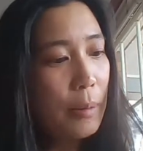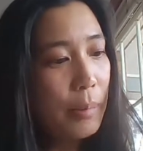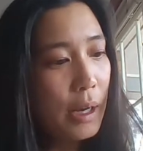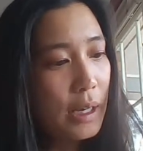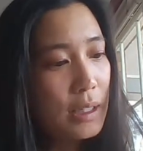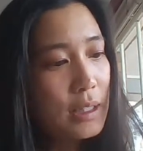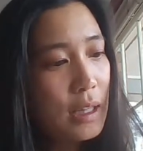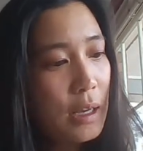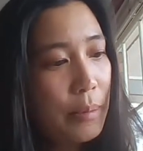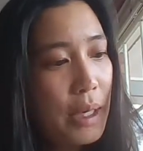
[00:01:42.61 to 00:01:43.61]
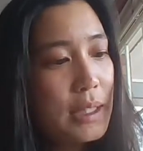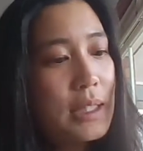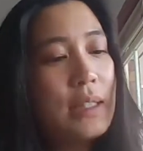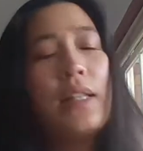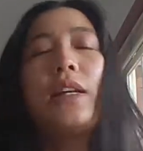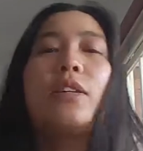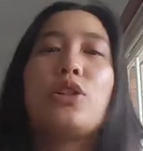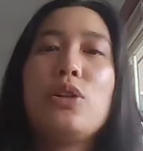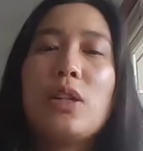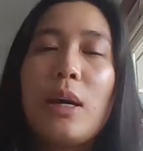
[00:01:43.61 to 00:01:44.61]
But basically, there are
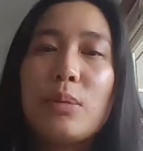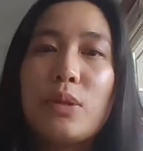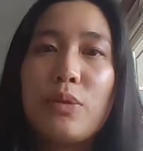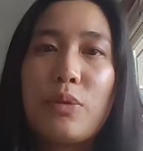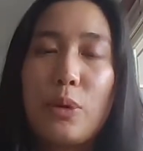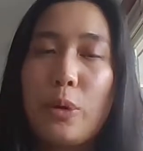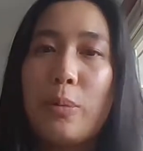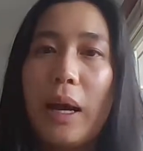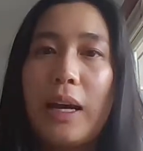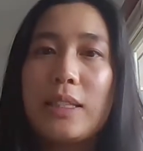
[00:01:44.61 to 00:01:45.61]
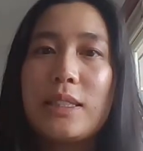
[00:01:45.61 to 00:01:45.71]
two types of callbacks.